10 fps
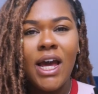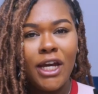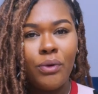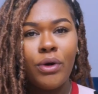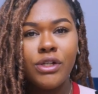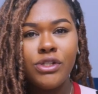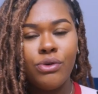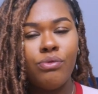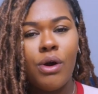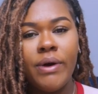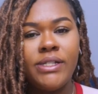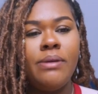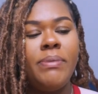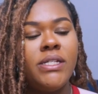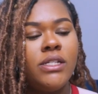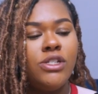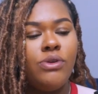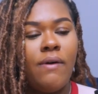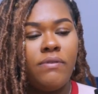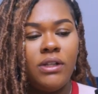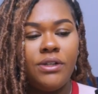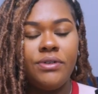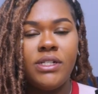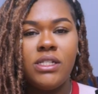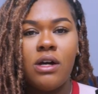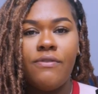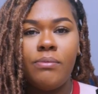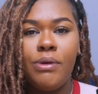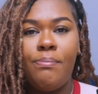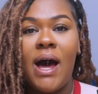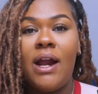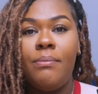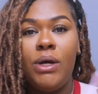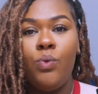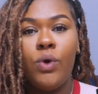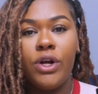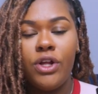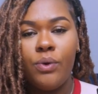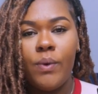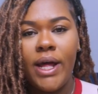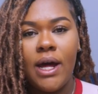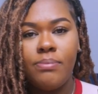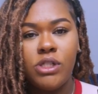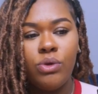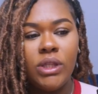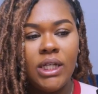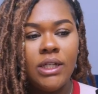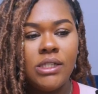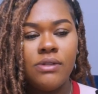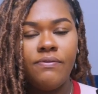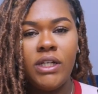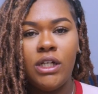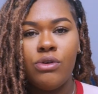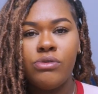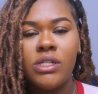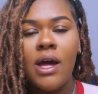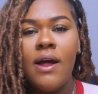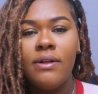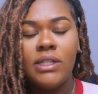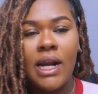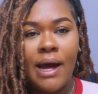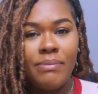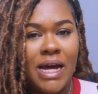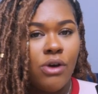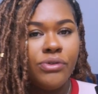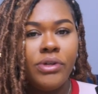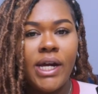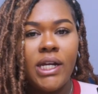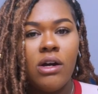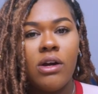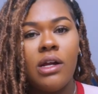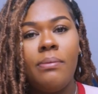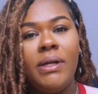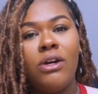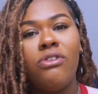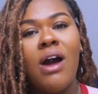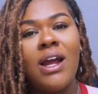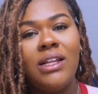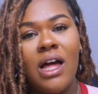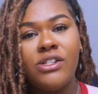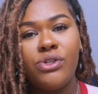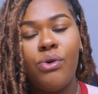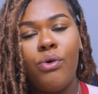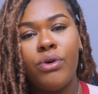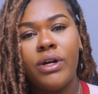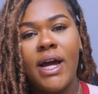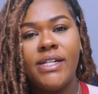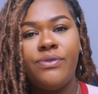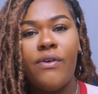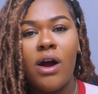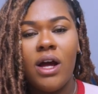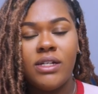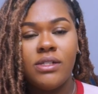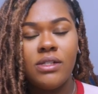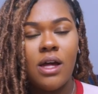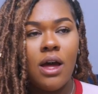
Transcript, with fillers: in order to grow as a business you have to literally start from the bottom and work your way up. So these videos that I'm now creating are going to be in chronological order as far as